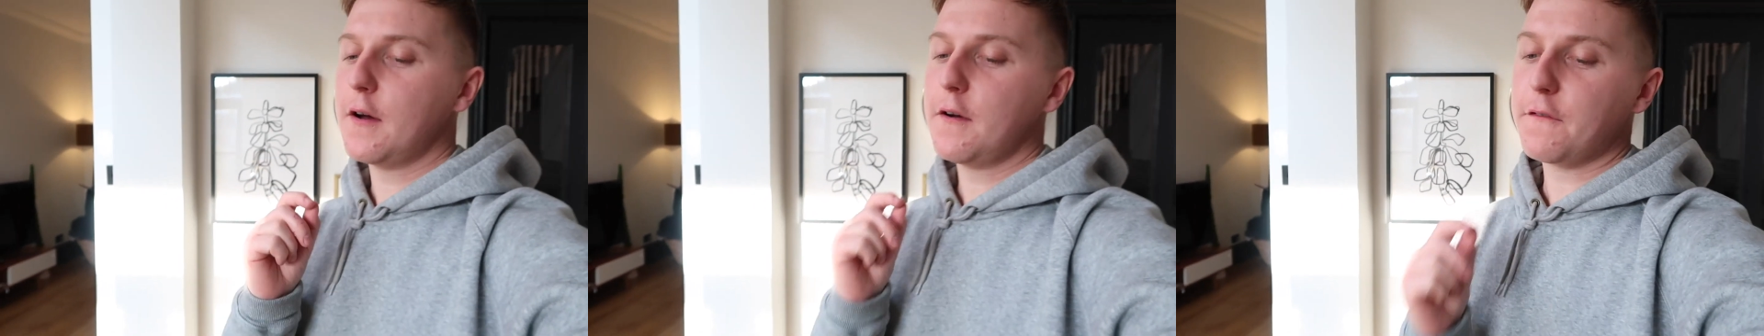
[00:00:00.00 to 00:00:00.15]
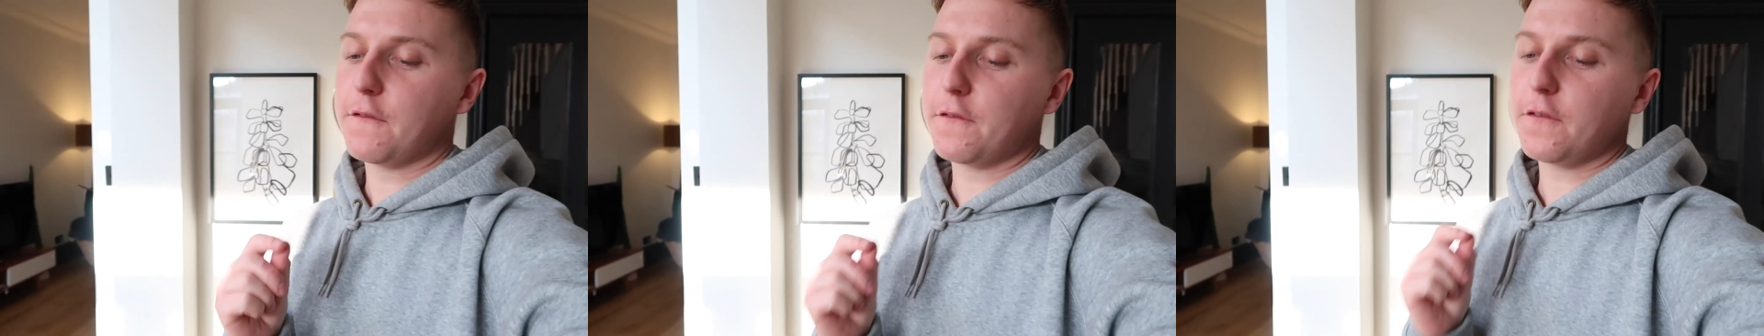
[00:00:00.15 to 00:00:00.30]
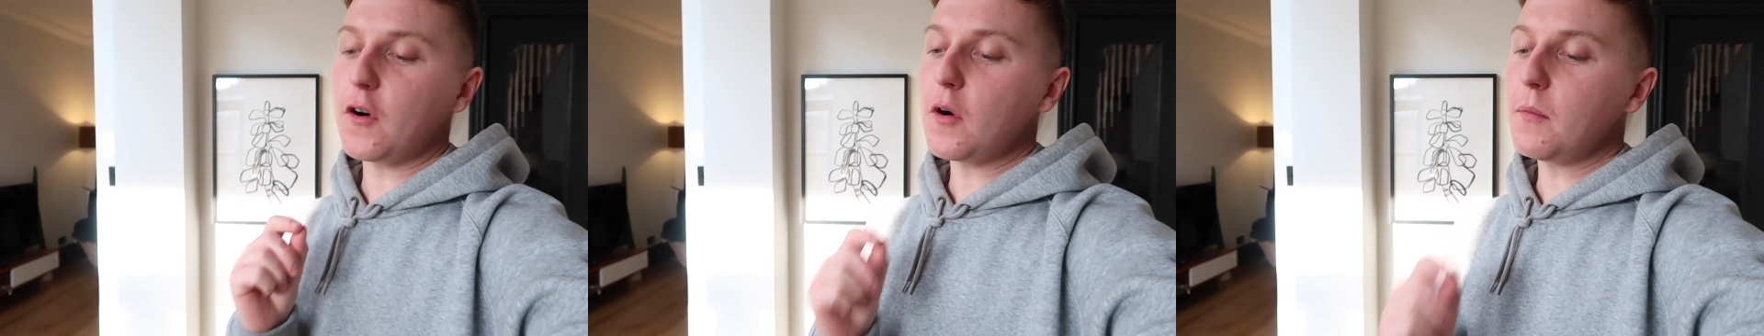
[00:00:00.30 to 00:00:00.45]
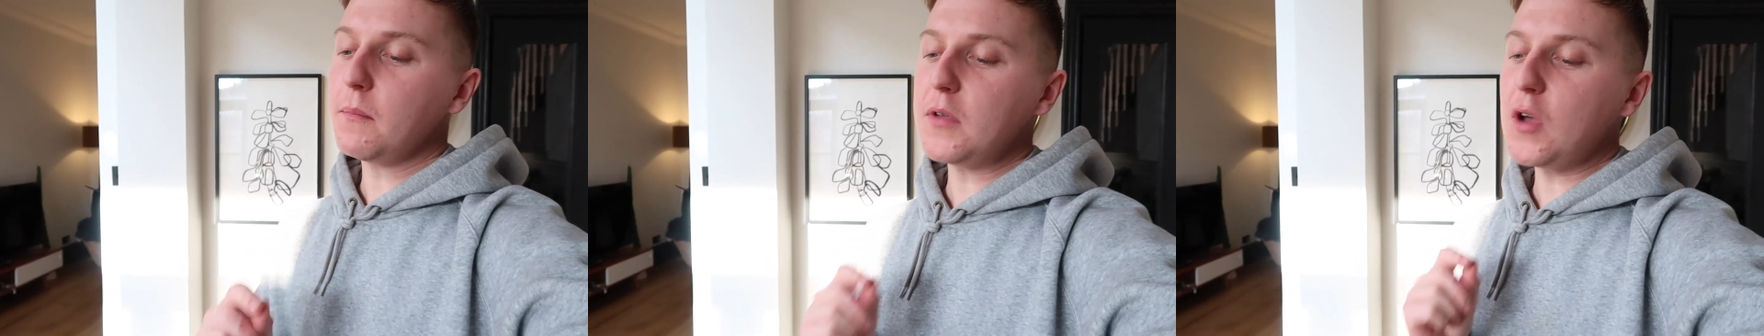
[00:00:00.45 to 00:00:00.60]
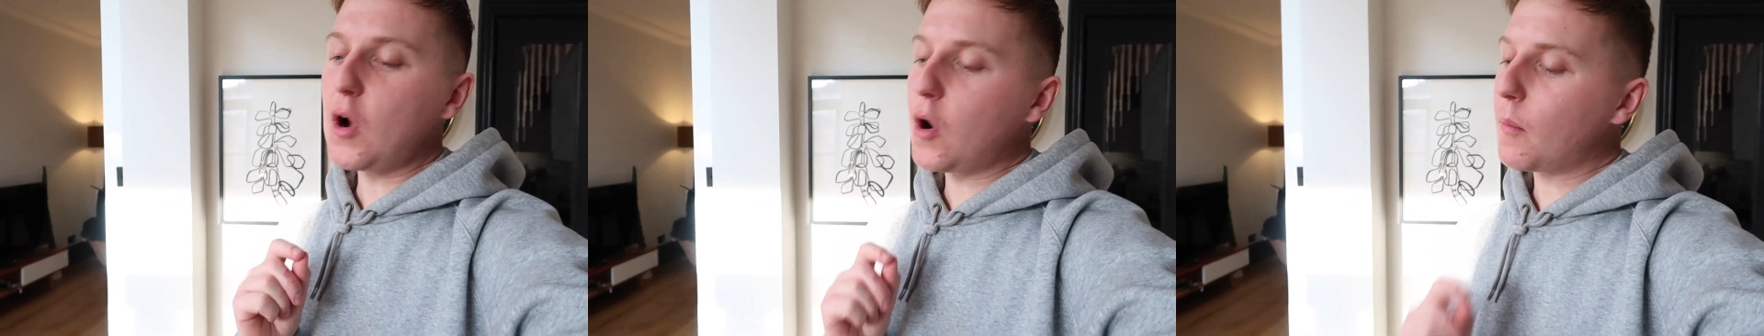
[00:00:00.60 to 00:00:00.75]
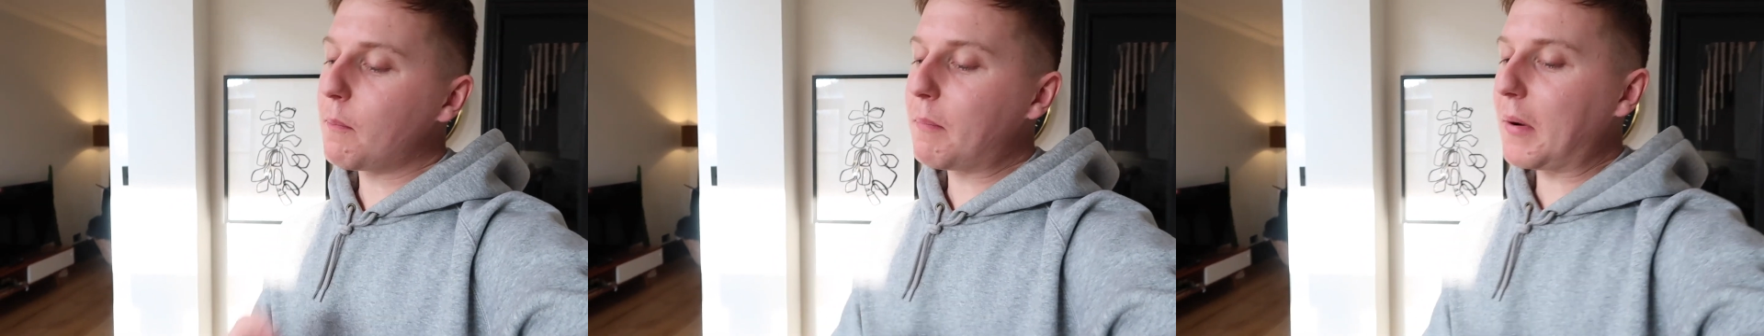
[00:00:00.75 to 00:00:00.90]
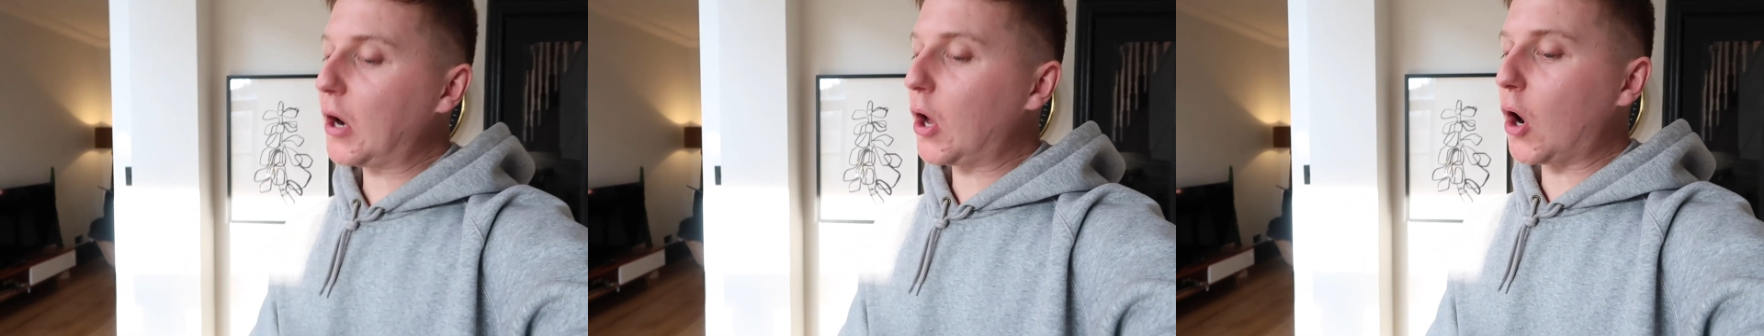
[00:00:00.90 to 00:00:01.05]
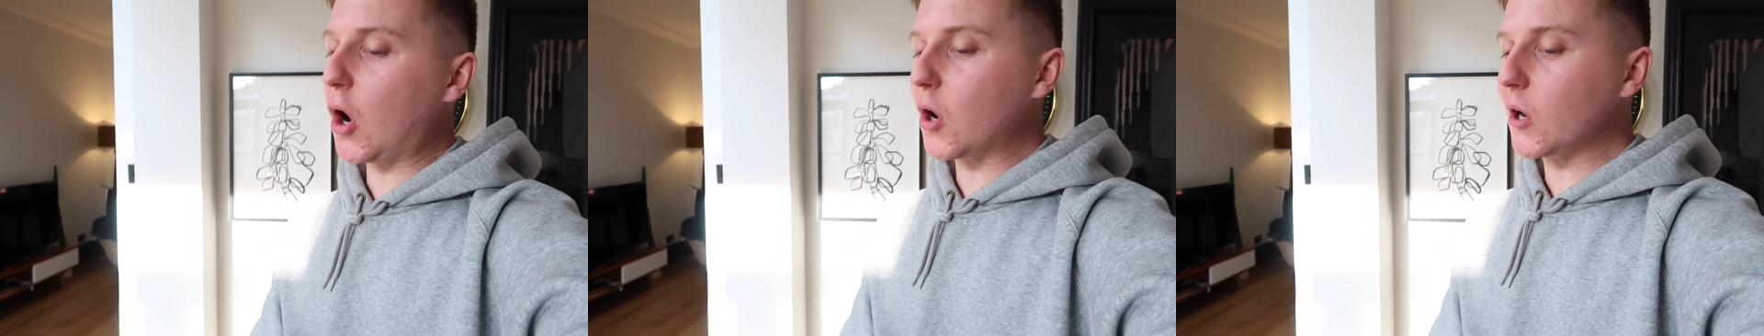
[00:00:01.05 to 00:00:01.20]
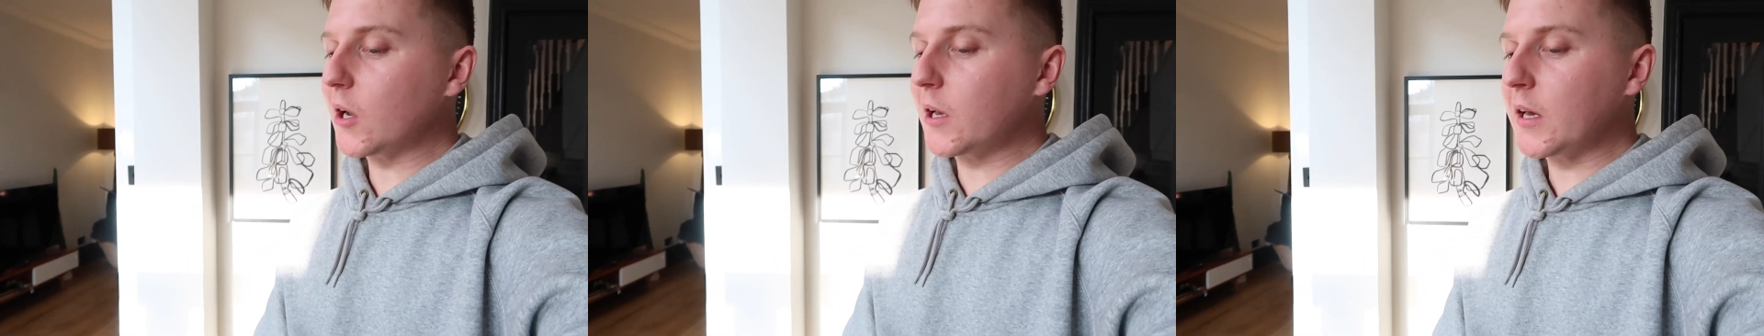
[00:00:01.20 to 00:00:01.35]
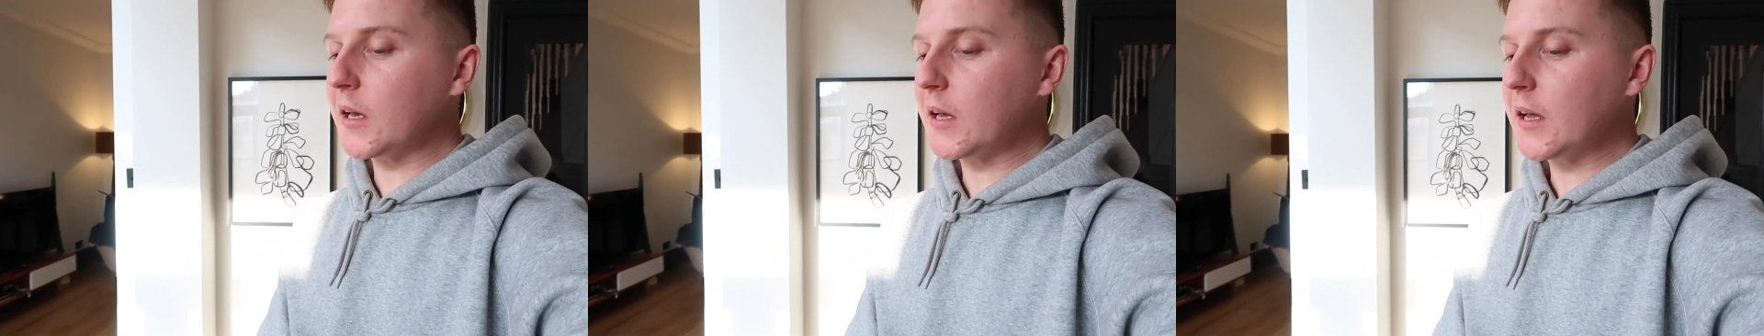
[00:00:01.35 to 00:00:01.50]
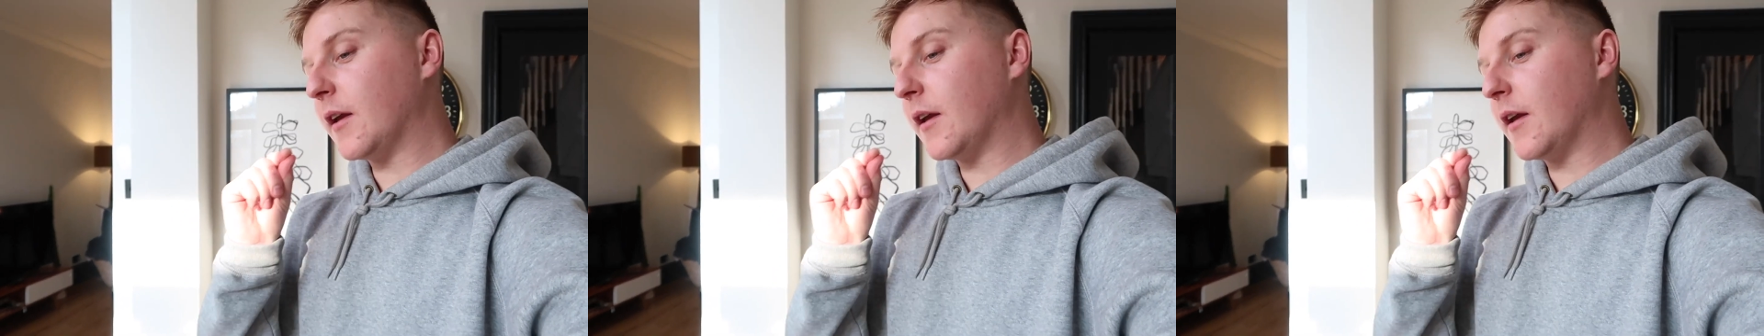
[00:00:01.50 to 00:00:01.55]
from your blog,